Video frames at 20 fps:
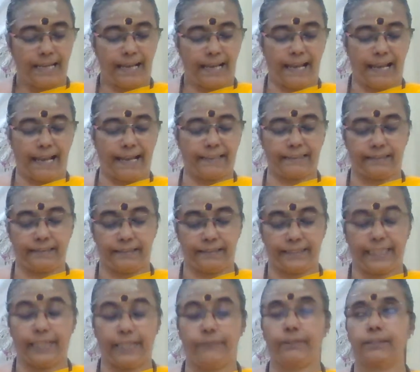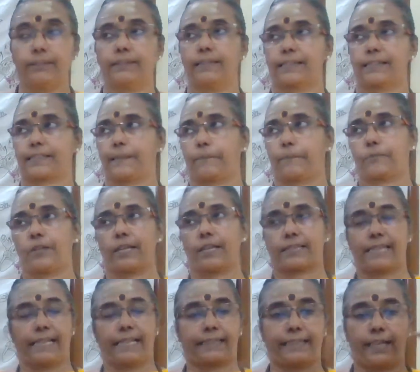And even the scriptures
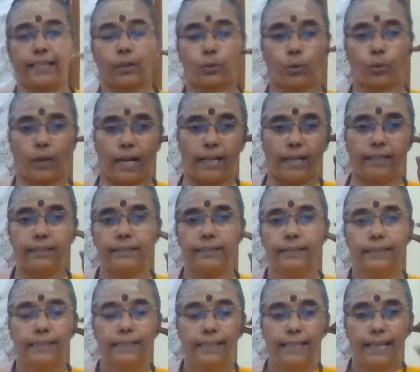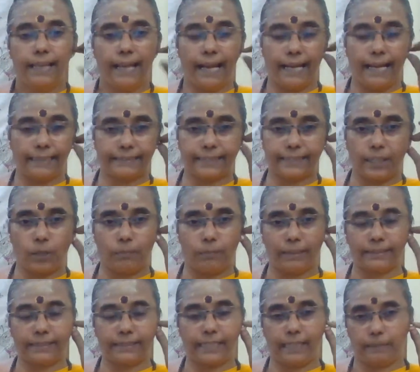like Tirukural and
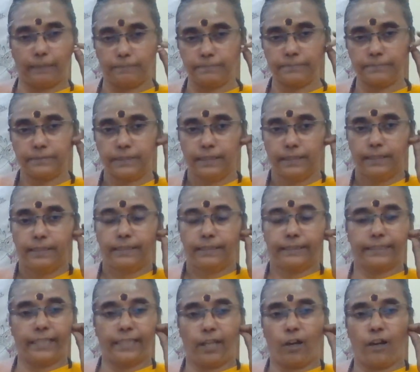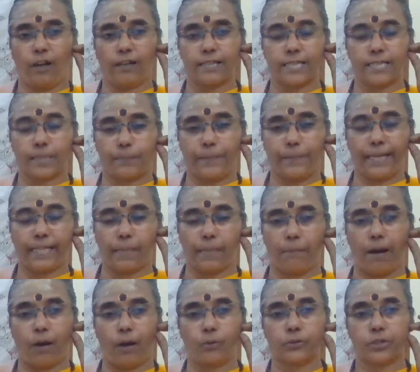Tirumandiram, they all speak
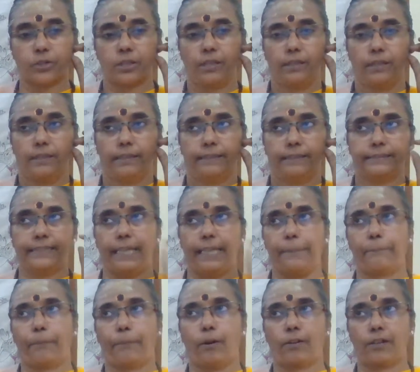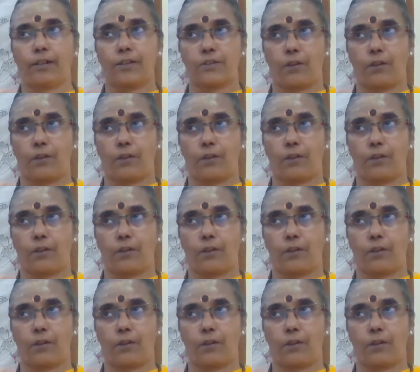about the importance